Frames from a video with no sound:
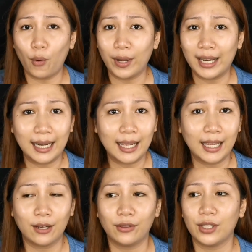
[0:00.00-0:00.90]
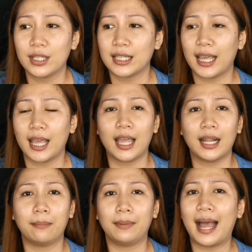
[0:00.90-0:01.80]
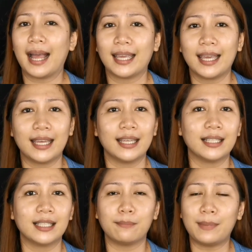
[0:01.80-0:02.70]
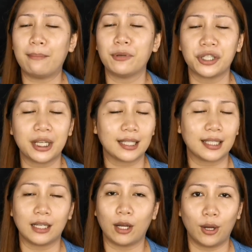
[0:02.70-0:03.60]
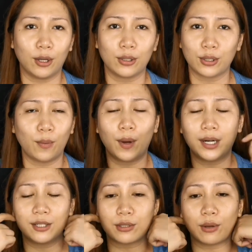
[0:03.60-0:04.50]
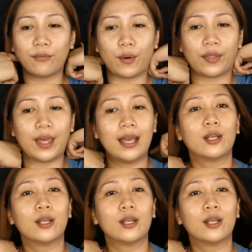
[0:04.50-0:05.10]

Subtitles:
oiling on the skin, blackheads, blemishes, and so on and so forth.